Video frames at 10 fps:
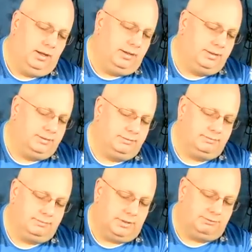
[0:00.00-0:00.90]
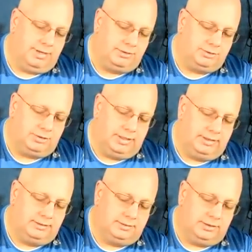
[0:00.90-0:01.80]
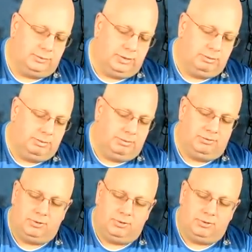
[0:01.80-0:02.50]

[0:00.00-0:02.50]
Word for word: Um, a faster lens at 300 millimeters,